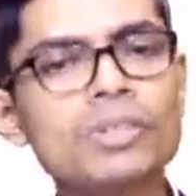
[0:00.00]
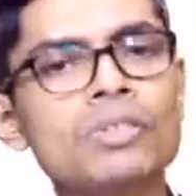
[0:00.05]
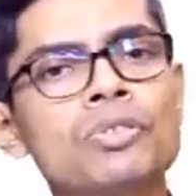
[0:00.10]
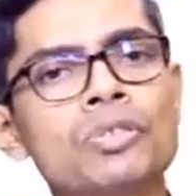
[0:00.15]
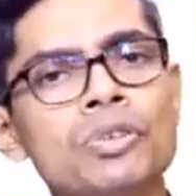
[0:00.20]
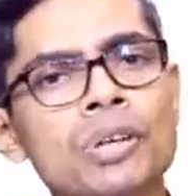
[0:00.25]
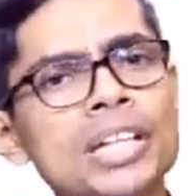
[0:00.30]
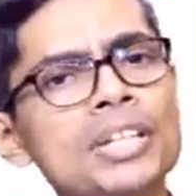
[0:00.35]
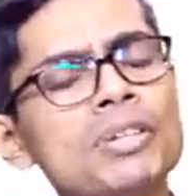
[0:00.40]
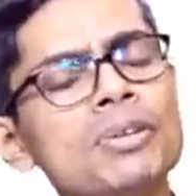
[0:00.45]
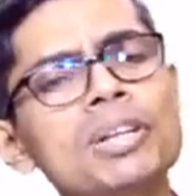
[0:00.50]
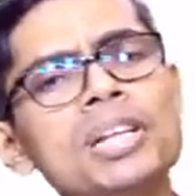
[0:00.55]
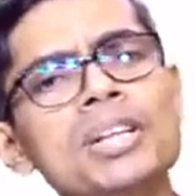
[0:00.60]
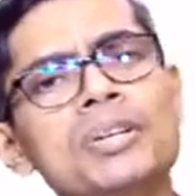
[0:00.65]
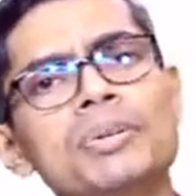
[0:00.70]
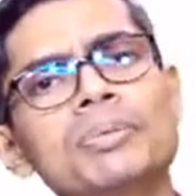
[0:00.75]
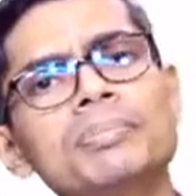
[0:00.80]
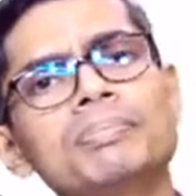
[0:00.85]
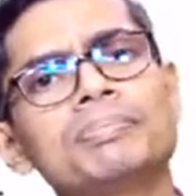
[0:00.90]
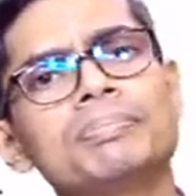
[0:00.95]
So I told
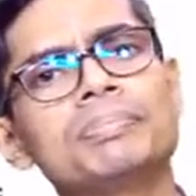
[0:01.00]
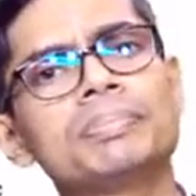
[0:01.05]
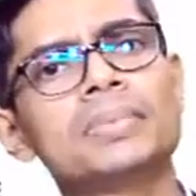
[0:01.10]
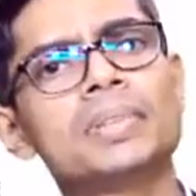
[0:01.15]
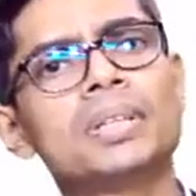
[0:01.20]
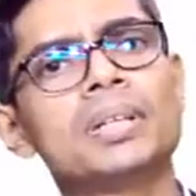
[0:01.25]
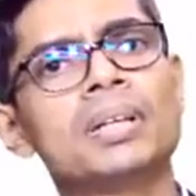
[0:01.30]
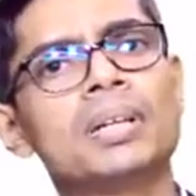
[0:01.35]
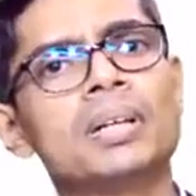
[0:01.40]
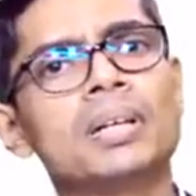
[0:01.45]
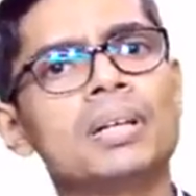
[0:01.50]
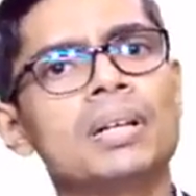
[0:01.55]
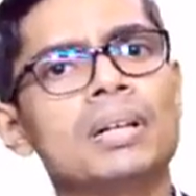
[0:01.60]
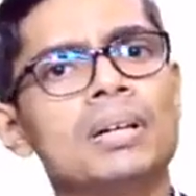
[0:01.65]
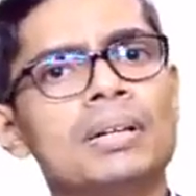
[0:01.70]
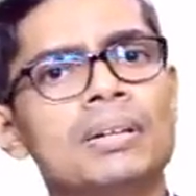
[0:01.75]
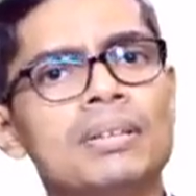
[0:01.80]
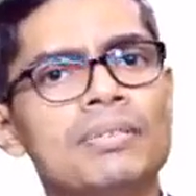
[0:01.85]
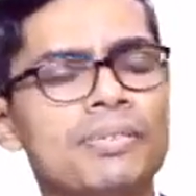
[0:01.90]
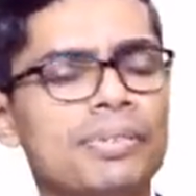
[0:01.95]
you
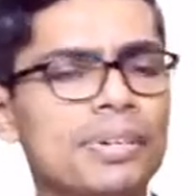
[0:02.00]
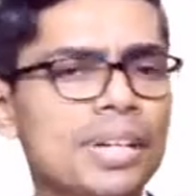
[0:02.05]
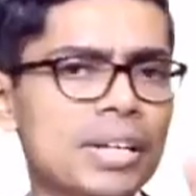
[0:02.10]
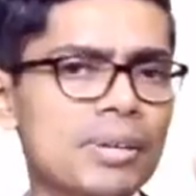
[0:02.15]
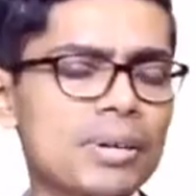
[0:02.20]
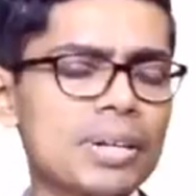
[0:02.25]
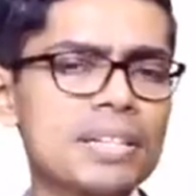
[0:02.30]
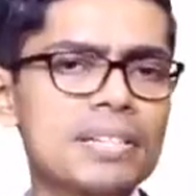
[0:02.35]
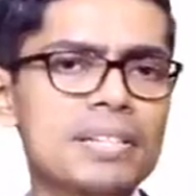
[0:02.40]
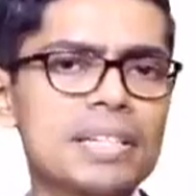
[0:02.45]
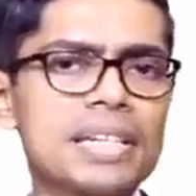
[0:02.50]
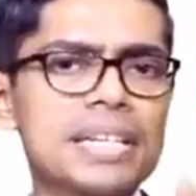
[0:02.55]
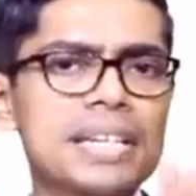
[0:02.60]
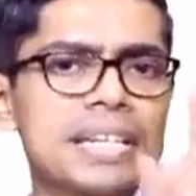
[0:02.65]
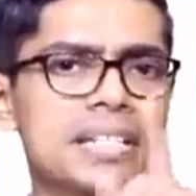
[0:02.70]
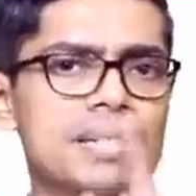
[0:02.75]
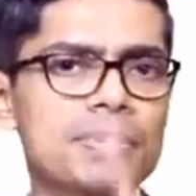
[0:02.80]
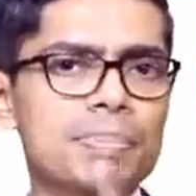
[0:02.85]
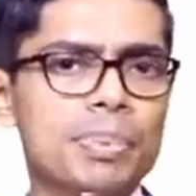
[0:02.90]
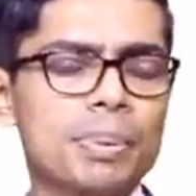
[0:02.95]
frequency
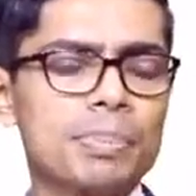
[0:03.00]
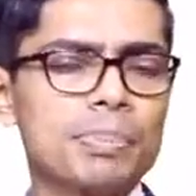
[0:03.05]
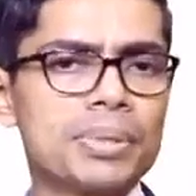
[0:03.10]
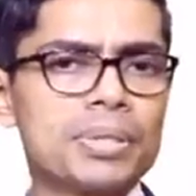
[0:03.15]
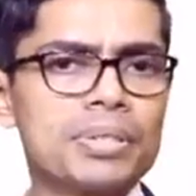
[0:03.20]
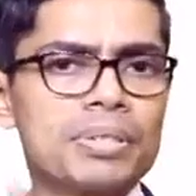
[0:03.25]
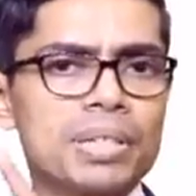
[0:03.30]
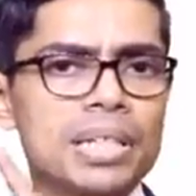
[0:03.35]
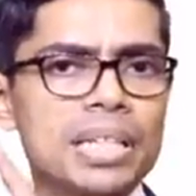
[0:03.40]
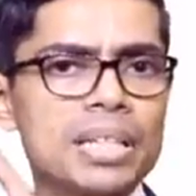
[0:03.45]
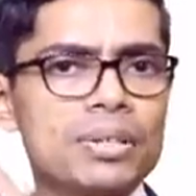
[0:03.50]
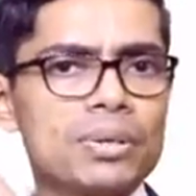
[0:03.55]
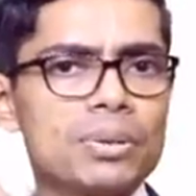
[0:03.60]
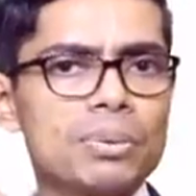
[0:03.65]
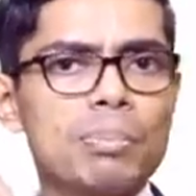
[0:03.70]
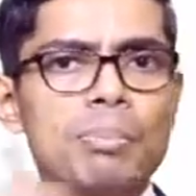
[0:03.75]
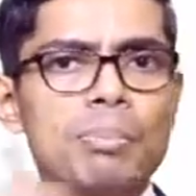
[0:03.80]
is proportionate to